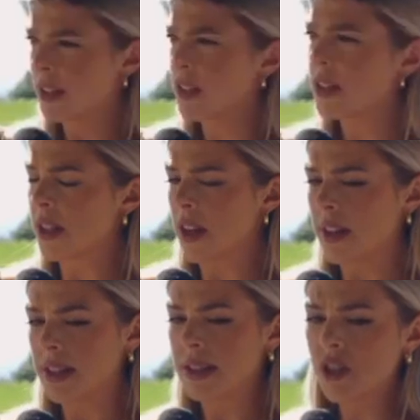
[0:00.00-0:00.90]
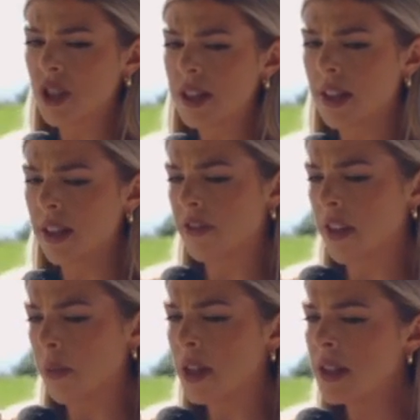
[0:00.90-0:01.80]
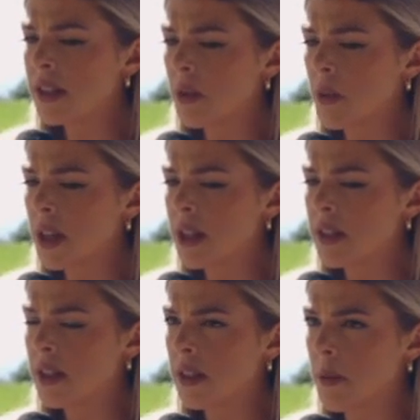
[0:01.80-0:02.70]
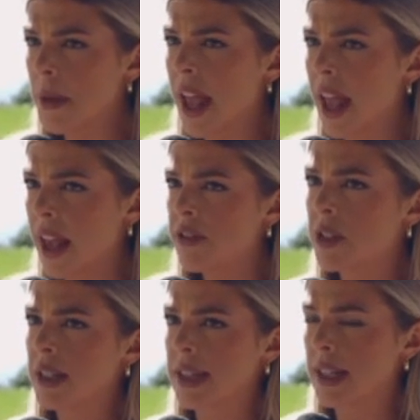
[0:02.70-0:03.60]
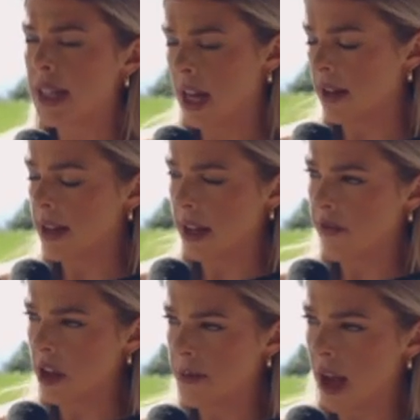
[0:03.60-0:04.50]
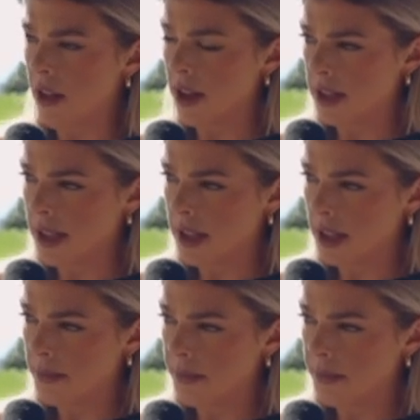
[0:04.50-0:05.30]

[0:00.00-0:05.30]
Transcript: Sorry, just to clarify, what is the behaviorist narrative about autism?